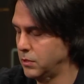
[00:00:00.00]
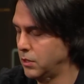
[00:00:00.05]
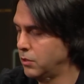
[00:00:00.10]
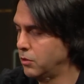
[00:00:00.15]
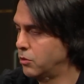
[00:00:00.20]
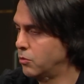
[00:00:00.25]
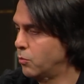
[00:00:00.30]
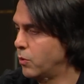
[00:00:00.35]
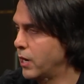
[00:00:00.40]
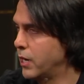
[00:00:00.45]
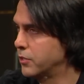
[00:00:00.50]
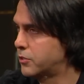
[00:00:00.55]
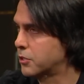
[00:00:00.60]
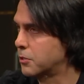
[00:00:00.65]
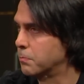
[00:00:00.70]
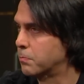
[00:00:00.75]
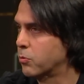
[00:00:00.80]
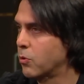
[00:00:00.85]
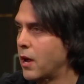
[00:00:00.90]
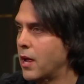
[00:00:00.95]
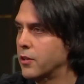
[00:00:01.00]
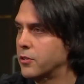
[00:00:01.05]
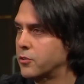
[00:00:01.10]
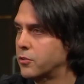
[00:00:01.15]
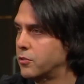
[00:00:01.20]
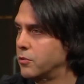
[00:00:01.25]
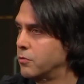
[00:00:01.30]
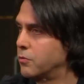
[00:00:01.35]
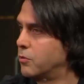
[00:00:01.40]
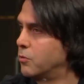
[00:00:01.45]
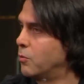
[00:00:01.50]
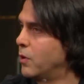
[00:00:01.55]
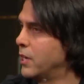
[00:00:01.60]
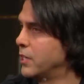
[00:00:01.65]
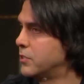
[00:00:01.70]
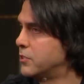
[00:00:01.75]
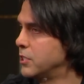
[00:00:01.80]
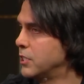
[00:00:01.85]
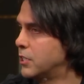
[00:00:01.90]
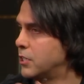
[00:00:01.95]
the way it's compressed, the way
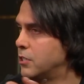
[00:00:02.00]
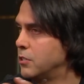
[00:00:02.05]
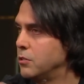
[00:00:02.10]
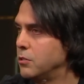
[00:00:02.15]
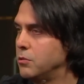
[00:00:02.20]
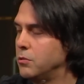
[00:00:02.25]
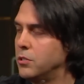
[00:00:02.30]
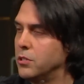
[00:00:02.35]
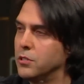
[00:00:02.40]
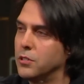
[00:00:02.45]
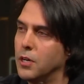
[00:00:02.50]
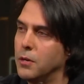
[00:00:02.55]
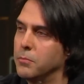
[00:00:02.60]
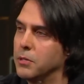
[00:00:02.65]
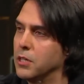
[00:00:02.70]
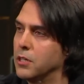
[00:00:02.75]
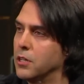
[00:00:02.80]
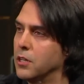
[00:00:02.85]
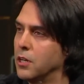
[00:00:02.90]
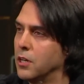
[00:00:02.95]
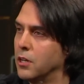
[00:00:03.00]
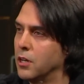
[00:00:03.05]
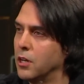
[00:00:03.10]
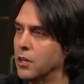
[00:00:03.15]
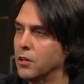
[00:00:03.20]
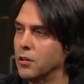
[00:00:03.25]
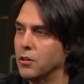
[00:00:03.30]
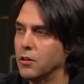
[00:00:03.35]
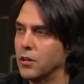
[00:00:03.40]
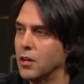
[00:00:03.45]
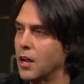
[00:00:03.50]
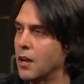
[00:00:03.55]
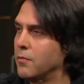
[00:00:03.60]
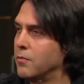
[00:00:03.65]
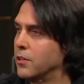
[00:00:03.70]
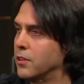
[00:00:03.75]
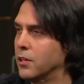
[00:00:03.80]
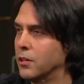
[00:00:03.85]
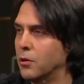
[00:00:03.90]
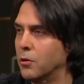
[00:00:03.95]
it's EQ'd. I mean, it, it,
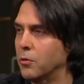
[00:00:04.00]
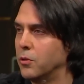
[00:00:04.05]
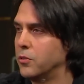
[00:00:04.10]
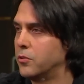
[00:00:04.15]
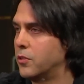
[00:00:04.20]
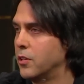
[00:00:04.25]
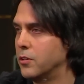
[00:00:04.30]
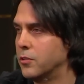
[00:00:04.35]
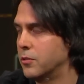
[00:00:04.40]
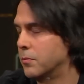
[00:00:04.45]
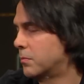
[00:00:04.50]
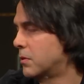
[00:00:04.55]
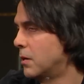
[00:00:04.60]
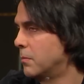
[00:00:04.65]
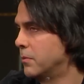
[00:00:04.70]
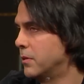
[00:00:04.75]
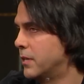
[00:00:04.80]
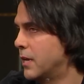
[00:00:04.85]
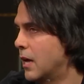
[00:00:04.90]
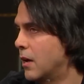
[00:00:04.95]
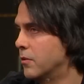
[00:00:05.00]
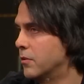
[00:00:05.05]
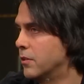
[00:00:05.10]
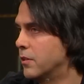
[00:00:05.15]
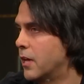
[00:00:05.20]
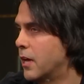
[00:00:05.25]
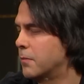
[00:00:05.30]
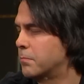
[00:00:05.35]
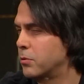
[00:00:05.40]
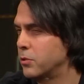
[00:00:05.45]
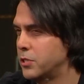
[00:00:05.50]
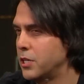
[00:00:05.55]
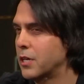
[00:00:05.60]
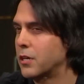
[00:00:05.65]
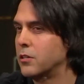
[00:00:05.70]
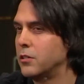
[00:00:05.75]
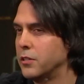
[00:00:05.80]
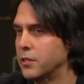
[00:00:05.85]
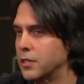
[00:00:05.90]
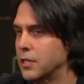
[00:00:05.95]
everything always ends up coming down to that,
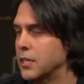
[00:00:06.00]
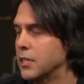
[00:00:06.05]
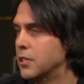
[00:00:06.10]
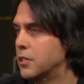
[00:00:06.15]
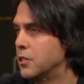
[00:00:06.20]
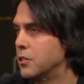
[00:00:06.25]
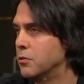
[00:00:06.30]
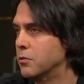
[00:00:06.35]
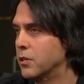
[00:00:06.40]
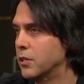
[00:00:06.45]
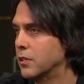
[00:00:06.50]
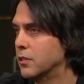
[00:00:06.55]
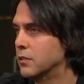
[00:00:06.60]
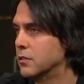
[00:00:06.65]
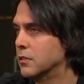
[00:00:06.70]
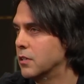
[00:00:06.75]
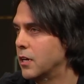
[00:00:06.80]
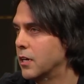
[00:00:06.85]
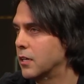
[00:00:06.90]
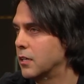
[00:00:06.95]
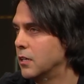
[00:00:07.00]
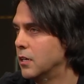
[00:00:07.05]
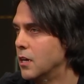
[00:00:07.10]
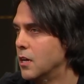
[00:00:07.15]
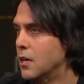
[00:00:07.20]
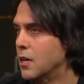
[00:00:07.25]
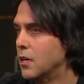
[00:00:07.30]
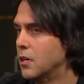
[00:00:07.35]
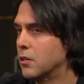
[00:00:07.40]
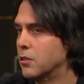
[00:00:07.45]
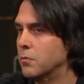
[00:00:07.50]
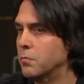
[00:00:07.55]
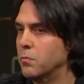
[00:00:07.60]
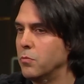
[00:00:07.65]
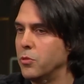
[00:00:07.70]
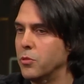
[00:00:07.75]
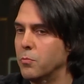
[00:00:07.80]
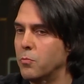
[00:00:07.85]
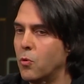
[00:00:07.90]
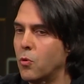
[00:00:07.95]
particularly the EQing. Like, the,
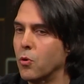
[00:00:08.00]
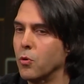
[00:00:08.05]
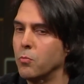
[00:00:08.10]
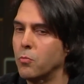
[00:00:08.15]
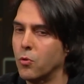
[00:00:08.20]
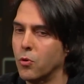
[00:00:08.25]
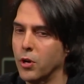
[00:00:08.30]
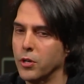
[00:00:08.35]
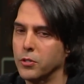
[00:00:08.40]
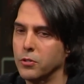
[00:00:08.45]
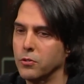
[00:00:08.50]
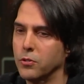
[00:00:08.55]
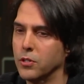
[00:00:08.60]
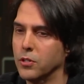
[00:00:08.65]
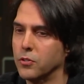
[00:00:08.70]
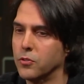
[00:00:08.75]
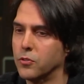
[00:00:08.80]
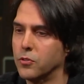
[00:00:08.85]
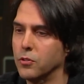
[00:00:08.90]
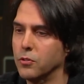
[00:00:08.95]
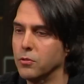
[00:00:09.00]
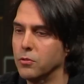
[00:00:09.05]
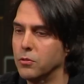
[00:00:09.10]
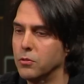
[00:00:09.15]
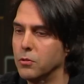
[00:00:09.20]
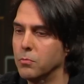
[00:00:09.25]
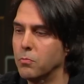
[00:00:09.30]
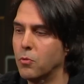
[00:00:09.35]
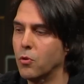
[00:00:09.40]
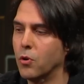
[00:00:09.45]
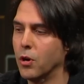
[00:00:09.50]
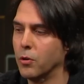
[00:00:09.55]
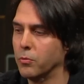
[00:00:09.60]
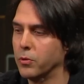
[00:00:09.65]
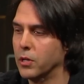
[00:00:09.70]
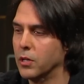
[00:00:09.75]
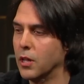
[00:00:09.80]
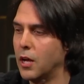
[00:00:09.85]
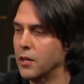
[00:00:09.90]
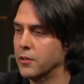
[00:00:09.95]
the more and more I do this, the, the more I
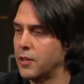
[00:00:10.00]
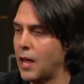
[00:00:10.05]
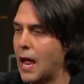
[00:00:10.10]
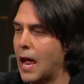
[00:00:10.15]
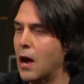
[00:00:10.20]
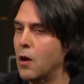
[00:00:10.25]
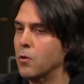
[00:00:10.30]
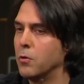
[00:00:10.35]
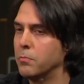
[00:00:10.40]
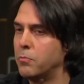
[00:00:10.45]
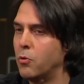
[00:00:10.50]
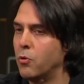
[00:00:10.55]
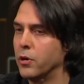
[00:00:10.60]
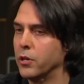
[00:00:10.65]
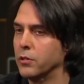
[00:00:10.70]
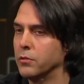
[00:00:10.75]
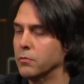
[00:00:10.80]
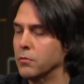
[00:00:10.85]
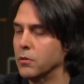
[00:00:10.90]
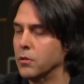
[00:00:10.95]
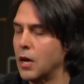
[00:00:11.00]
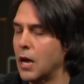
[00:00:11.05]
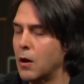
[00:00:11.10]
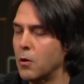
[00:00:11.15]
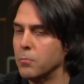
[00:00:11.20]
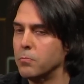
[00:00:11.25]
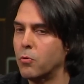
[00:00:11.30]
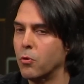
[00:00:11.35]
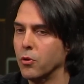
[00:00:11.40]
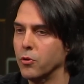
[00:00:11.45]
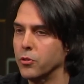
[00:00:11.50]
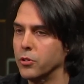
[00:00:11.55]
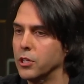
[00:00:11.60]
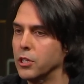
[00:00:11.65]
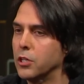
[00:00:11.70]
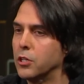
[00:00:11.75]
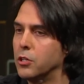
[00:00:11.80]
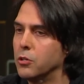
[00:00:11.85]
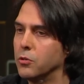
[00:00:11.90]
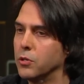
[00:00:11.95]
realize how important, how important
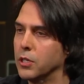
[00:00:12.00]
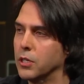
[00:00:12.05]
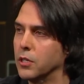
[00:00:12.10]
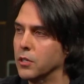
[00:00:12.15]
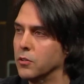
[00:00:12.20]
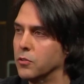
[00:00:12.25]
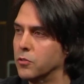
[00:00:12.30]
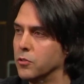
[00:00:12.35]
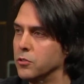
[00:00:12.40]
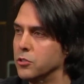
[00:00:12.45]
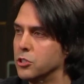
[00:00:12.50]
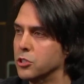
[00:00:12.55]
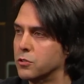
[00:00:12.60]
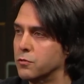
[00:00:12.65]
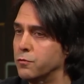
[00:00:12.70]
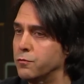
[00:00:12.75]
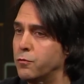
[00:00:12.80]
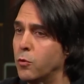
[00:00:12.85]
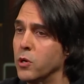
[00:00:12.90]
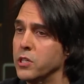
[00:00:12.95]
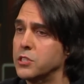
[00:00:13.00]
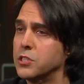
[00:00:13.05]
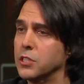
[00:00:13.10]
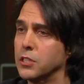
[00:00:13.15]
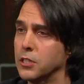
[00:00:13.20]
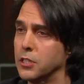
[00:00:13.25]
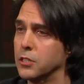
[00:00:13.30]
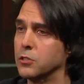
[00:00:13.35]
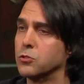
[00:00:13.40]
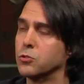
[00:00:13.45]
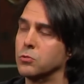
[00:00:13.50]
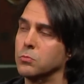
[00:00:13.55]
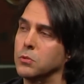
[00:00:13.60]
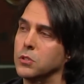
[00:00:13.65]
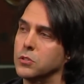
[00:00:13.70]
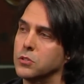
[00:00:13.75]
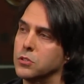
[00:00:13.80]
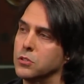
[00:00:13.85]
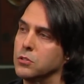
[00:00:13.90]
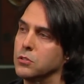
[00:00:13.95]
the EQing is and just voicing the
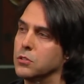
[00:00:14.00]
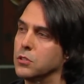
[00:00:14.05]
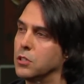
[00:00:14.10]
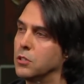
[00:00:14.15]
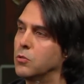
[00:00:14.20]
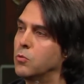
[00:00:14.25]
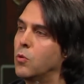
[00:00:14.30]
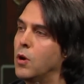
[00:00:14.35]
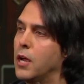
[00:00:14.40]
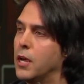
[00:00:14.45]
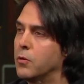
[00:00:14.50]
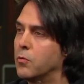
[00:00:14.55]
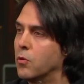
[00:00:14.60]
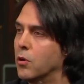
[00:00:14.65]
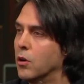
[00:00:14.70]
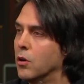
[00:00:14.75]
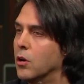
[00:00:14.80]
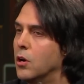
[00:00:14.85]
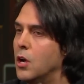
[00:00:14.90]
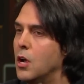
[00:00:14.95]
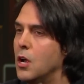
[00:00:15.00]
instruments in, in a way where